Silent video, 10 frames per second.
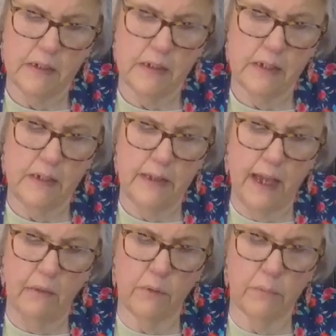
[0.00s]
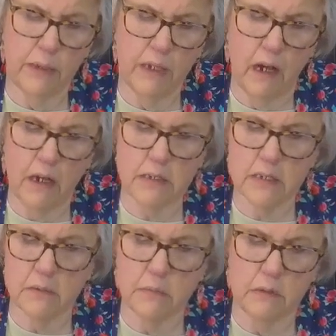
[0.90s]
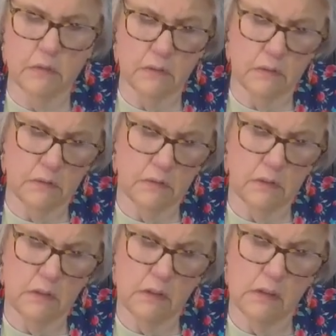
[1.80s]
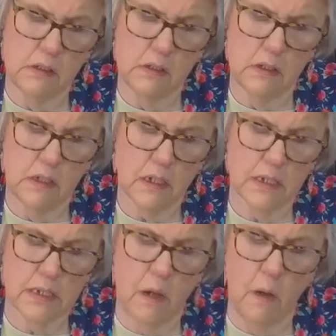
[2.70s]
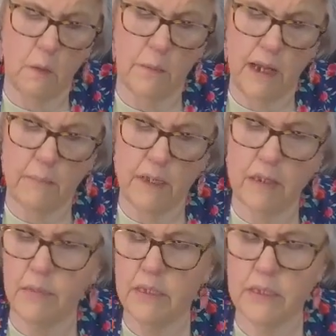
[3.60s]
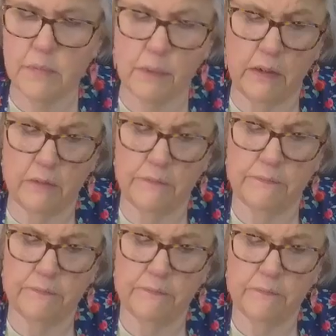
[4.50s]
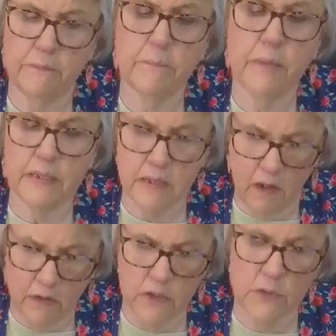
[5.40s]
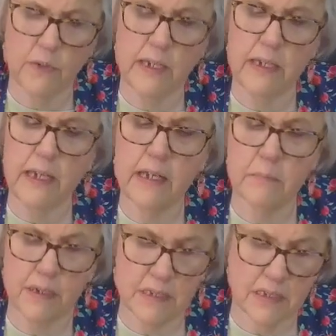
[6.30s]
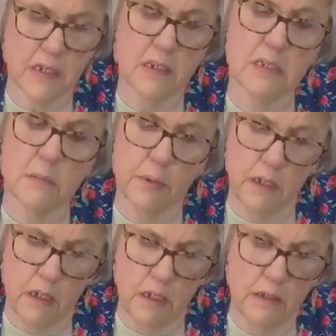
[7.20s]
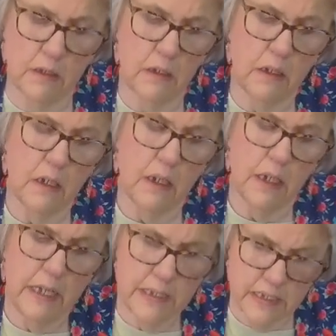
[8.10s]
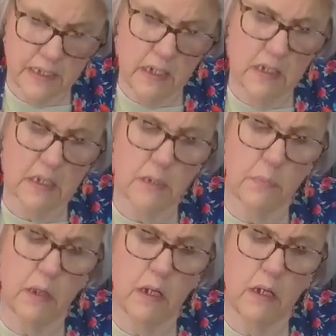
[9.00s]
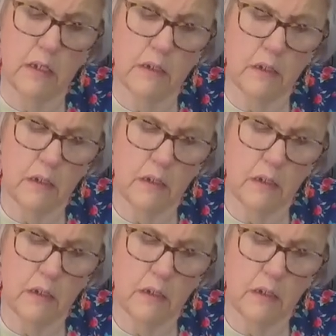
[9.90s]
and that would be awesome. Because all my babies, well, my daughter's a redhead, my son is a blonde, his son is a blonde,